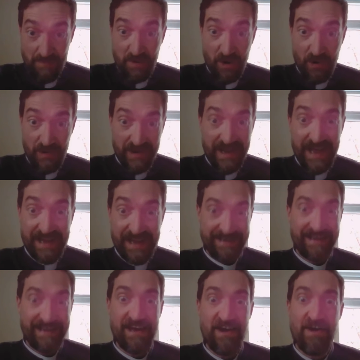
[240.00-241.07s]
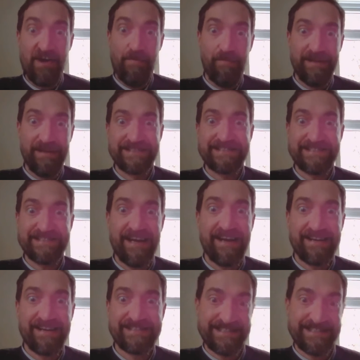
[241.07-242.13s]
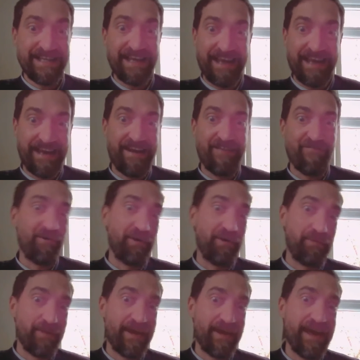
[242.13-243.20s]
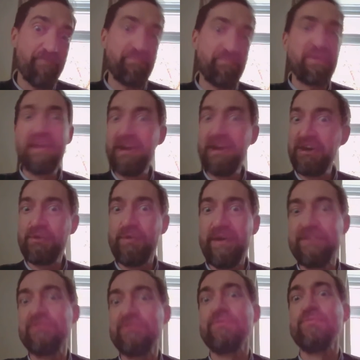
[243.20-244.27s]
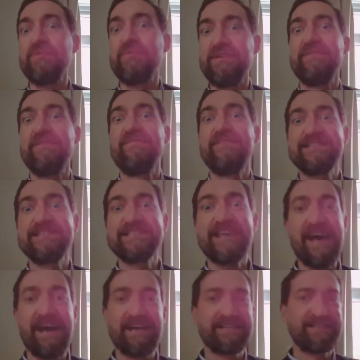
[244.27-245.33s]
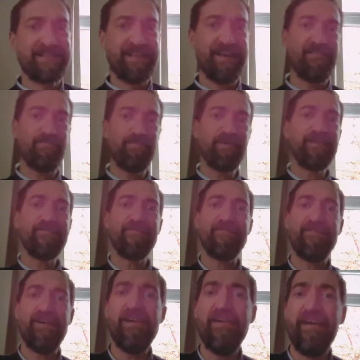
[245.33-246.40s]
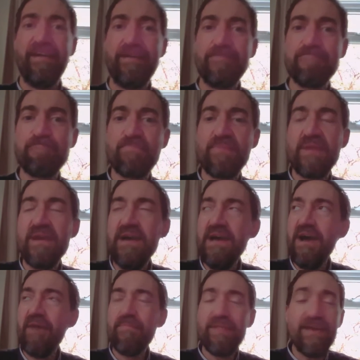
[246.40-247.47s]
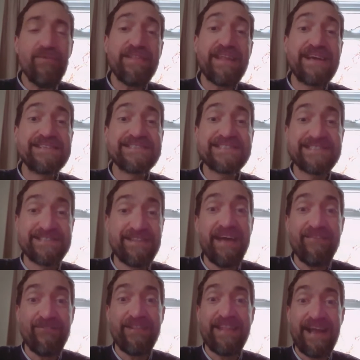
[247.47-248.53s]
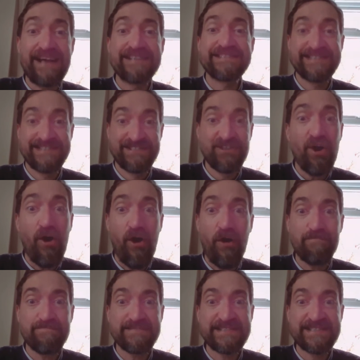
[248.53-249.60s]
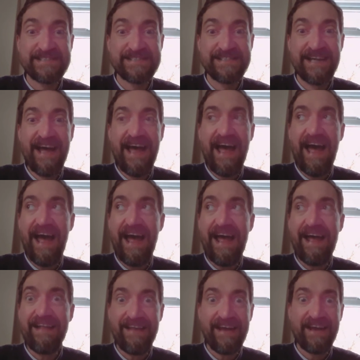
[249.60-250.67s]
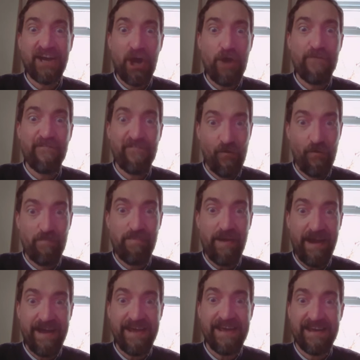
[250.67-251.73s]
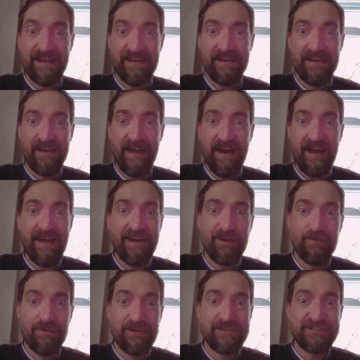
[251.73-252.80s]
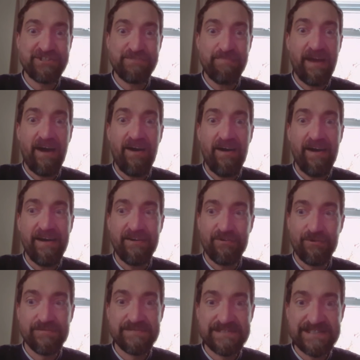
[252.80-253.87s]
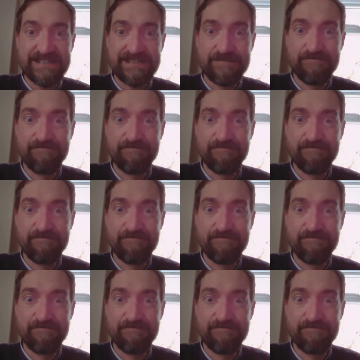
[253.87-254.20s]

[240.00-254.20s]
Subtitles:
poet hadn't come and started singing and everyone would be happy, Grendel wouldn't have attacked. They'd have been fine. But when that stops and they go full pagan and are worshipping idols,